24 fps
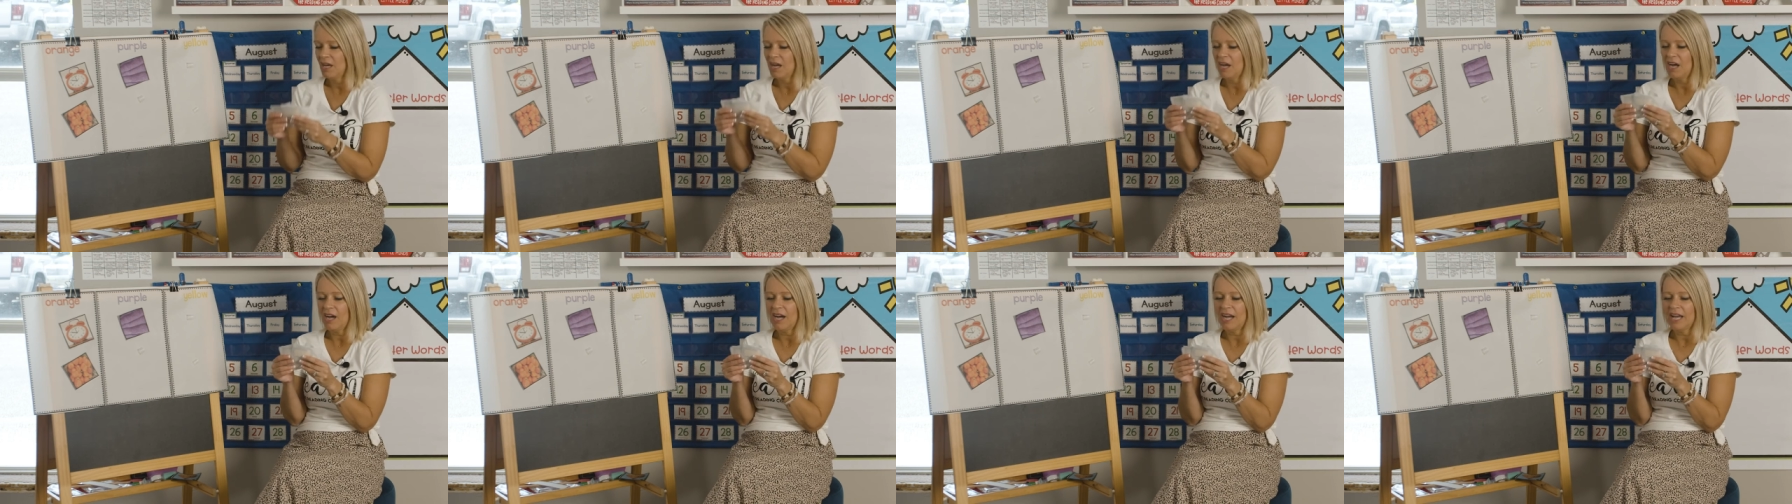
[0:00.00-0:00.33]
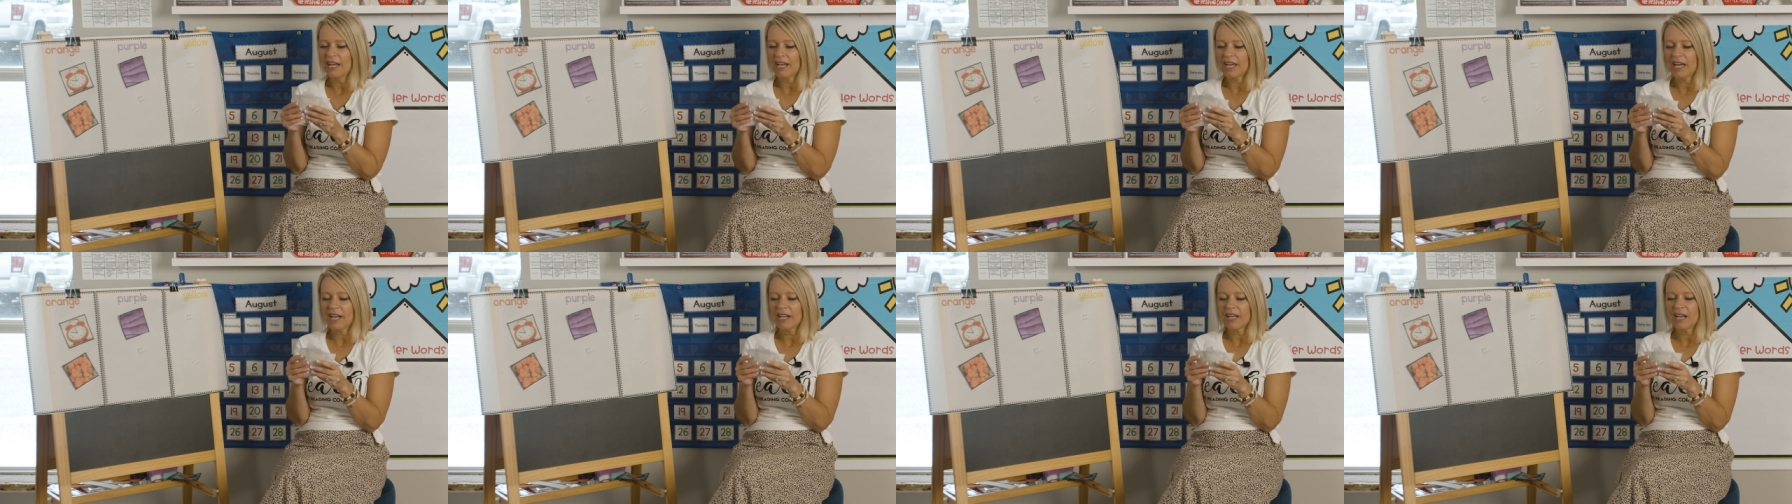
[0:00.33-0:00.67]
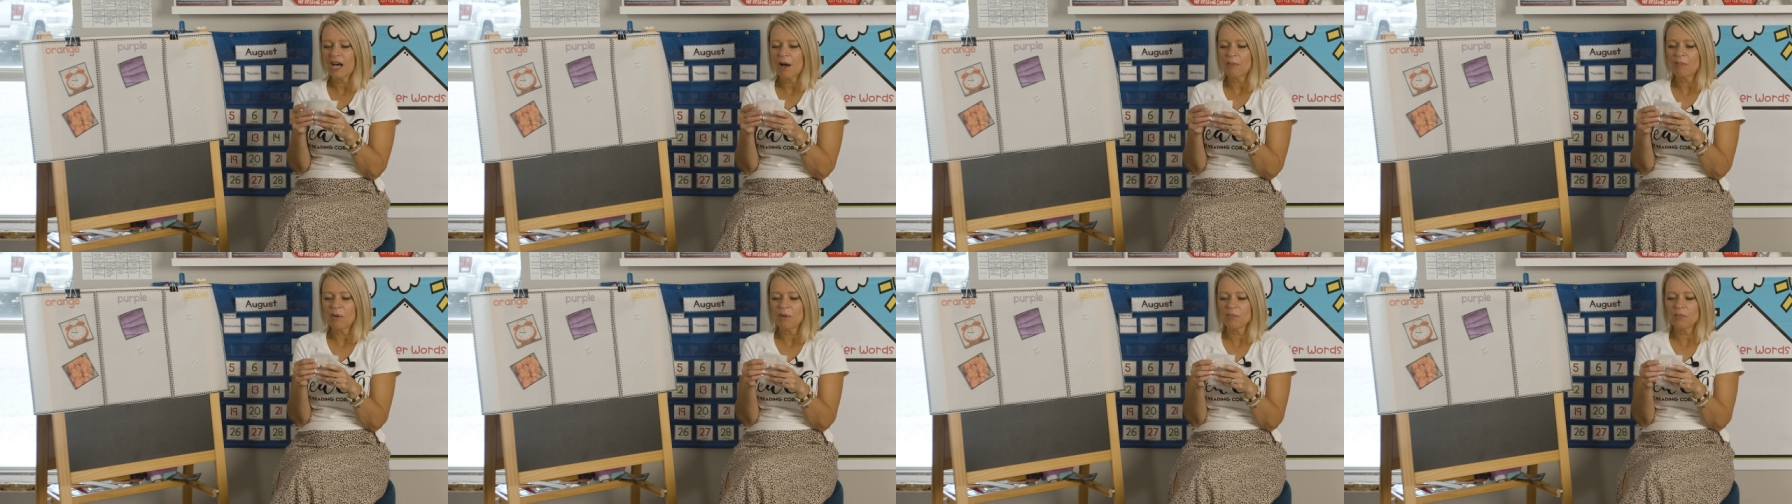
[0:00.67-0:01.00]
I got a
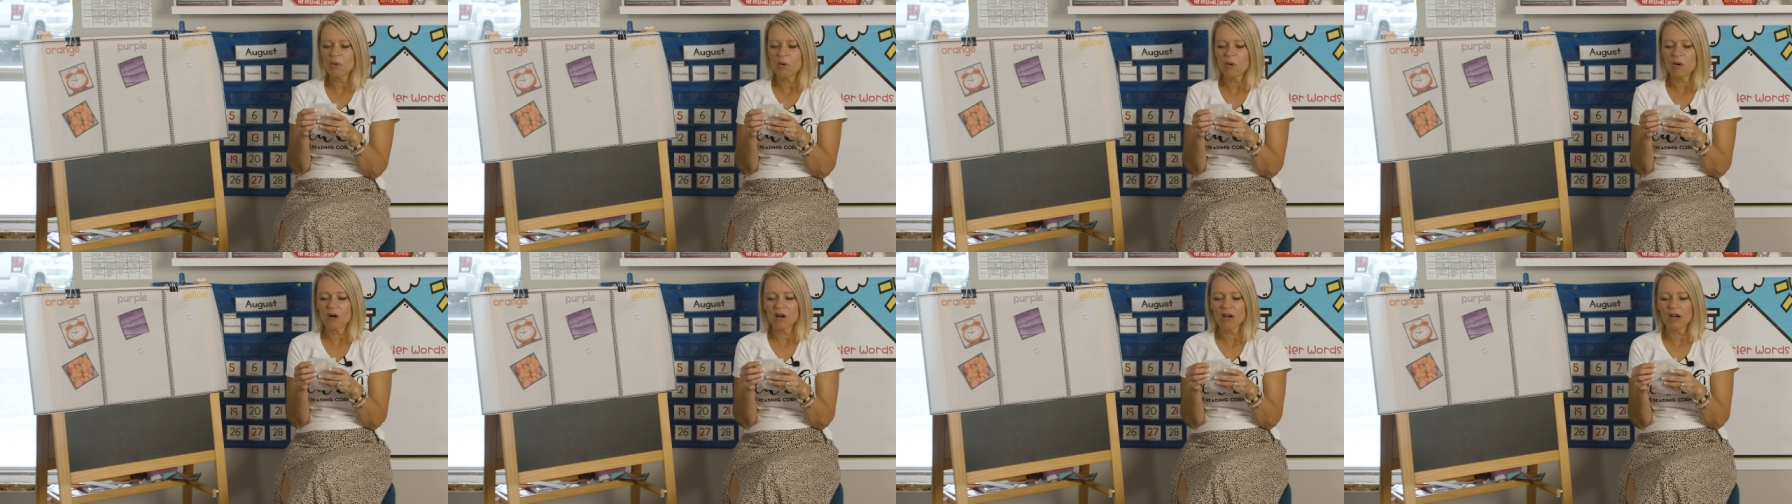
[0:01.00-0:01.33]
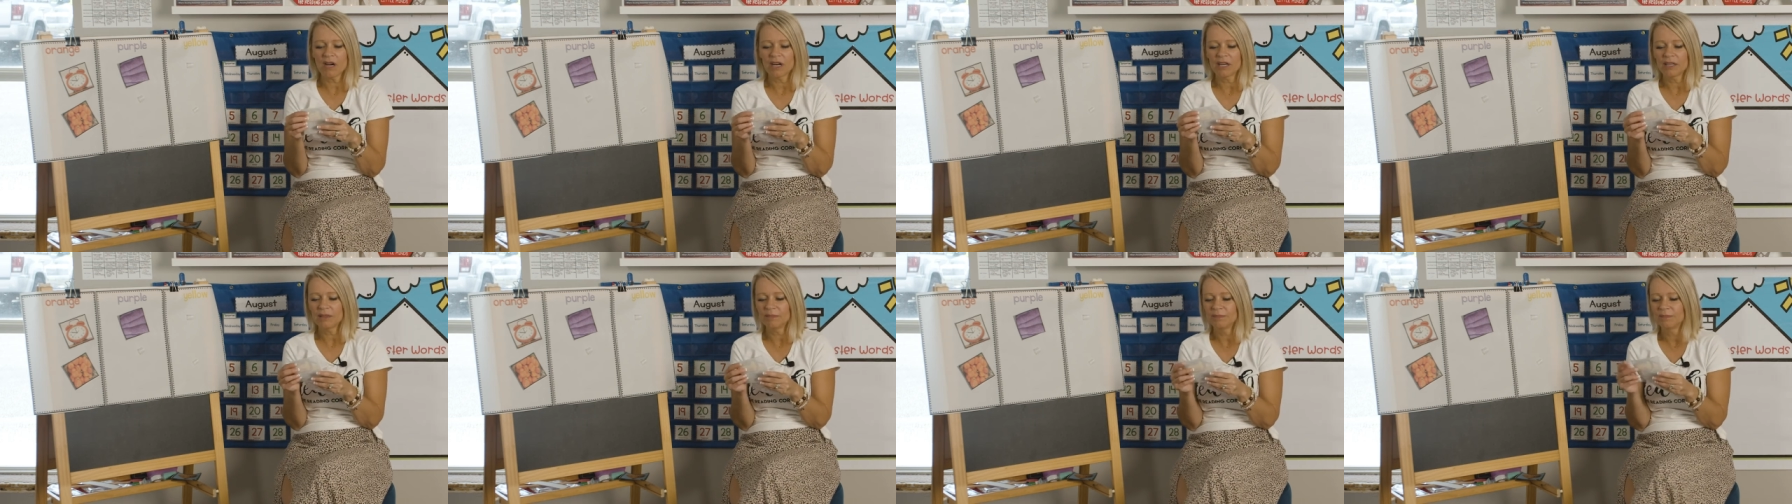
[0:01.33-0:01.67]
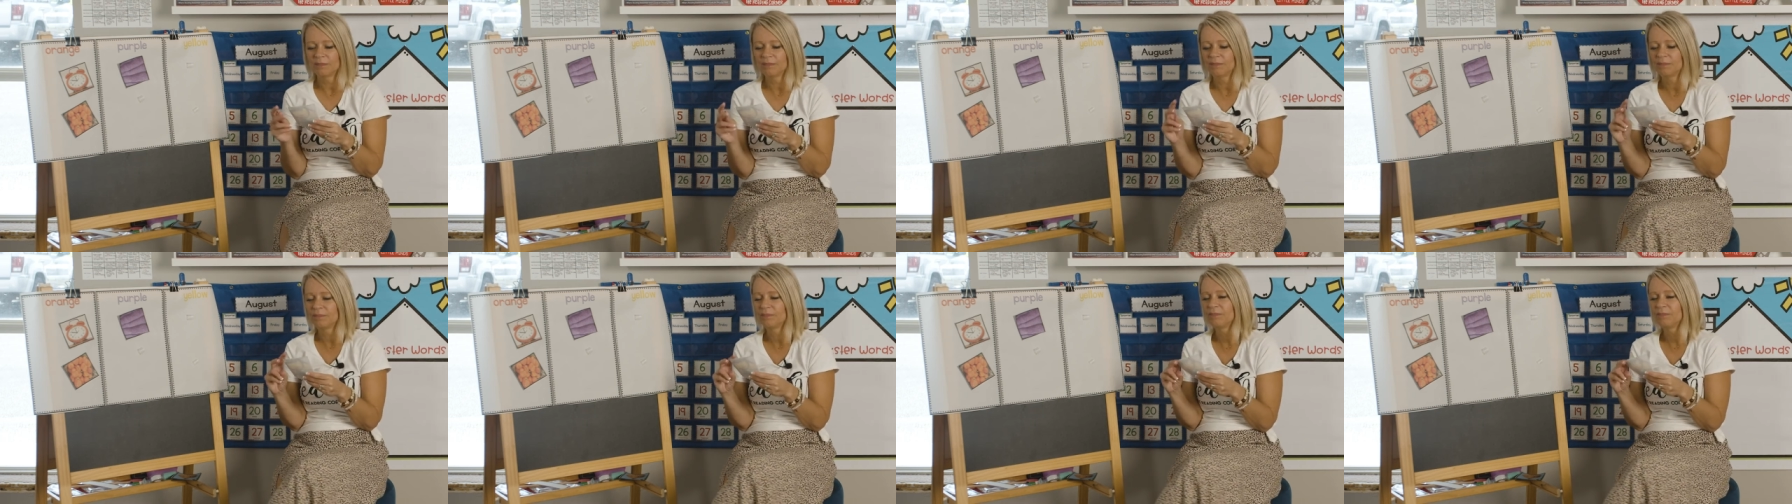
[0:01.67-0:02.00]
couple more.